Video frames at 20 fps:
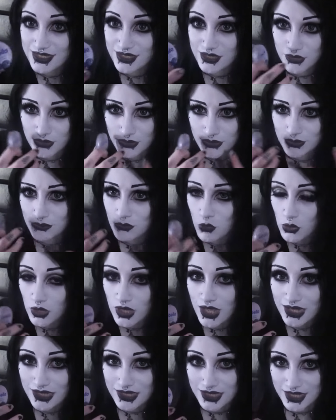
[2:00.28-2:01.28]
so you're more
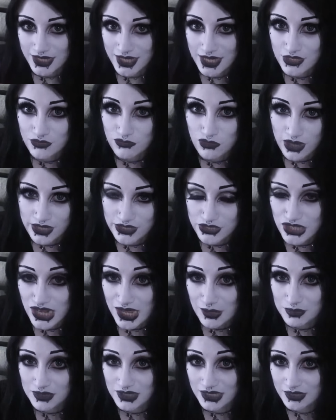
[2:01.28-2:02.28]
likely to get dried
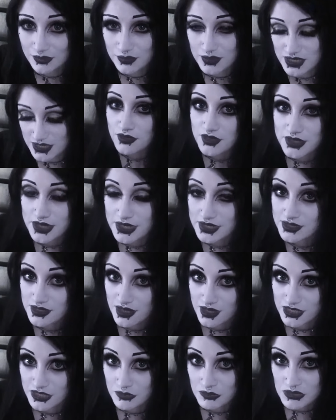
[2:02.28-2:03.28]
chapped lips. The next
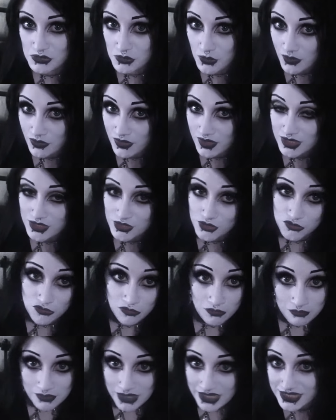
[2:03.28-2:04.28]
item is one that has
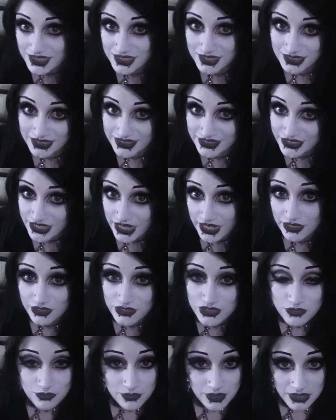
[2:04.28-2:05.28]
dramatically
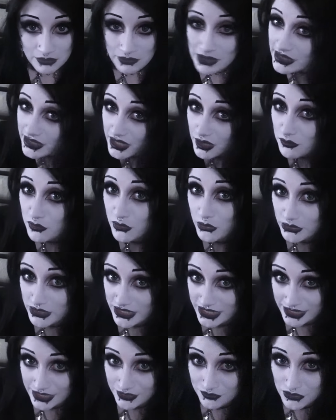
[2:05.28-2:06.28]
changed my makeup
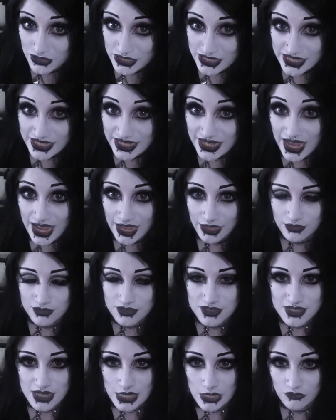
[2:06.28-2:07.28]
routine every day and
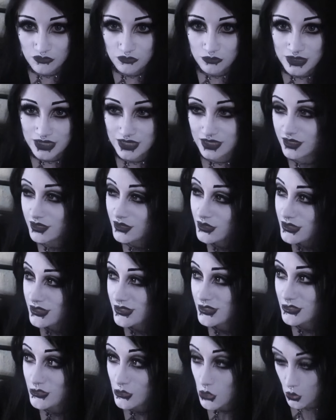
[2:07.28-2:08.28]
saved me
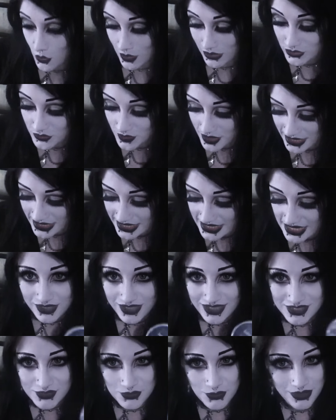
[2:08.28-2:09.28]
so much money.
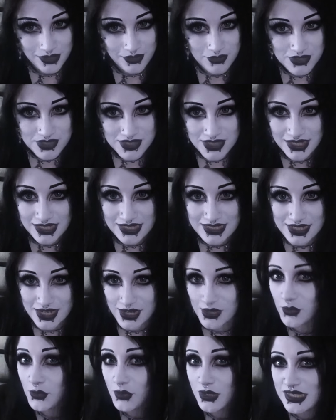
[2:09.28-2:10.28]
It's one of those things that
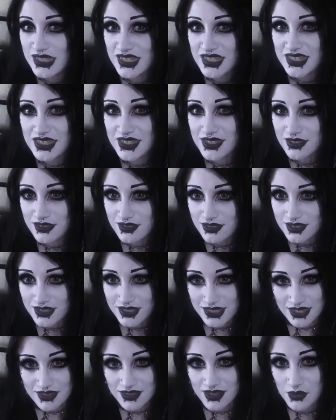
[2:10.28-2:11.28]
I always
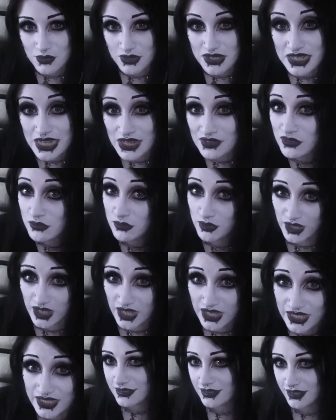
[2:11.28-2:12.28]
said that I would never
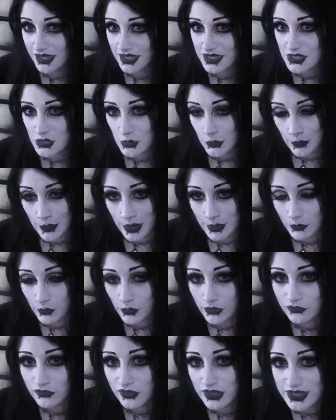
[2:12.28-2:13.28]
buy. Okay, so my
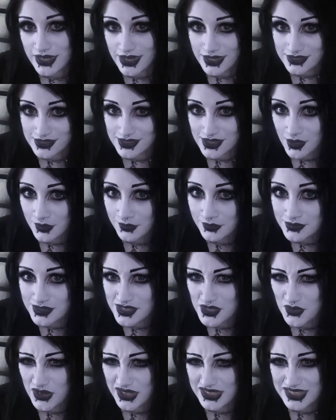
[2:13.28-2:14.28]
boyfriend had some,
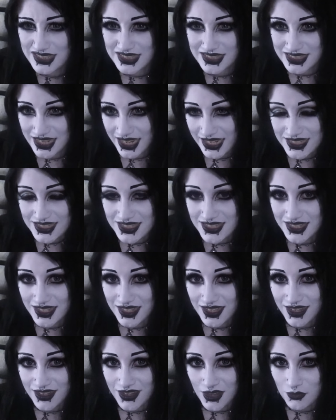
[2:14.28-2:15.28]
so I just tested
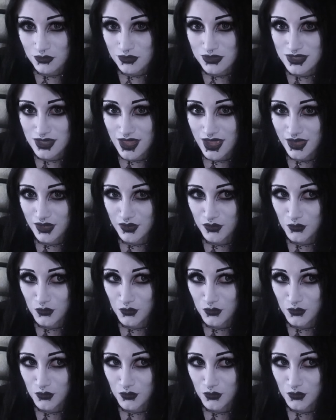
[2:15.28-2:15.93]
it and I was like,